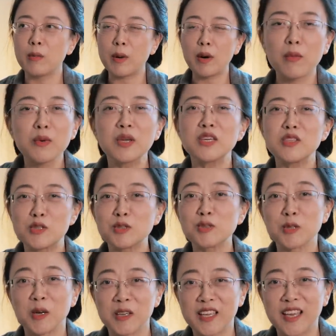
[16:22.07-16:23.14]
But we
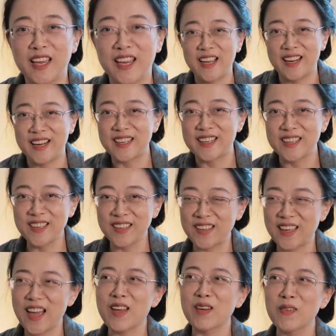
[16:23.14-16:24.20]
do not care,
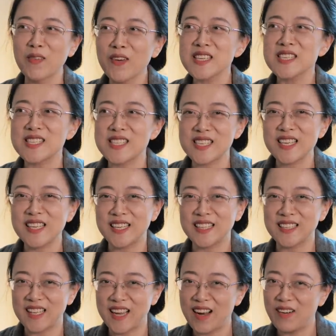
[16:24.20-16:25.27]
okay? We see
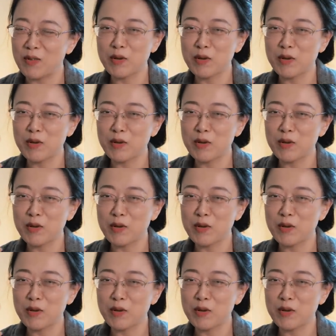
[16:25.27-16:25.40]
it now.